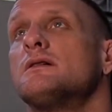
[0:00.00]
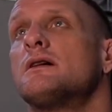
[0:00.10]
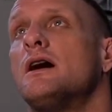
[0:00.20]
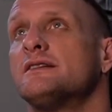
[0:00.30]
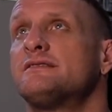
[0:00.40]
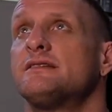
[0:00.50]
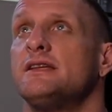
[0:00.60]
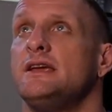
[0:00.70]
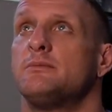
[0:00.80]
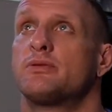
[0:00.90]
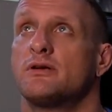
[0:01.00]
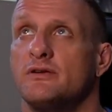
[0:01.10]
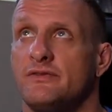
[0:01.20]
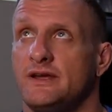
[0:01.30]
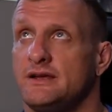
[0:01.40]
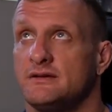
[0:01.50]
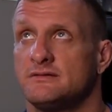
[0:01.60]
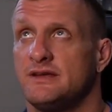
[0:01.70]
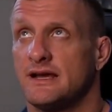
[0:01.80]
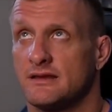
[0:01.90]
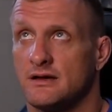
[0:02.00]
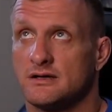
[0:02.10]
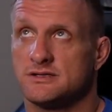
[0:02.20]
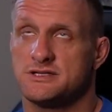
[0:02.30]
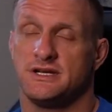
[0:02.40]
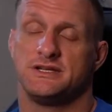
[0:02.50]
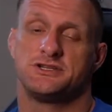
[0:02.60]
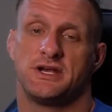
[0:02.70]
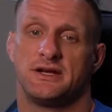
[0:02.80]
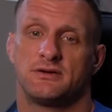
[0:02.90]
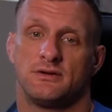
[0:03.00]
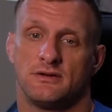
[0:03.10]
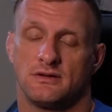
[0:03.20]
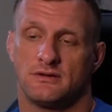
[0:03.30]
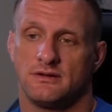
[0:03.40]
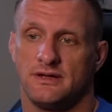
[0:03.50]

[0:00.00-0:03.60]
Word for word: constantly improving technology in general,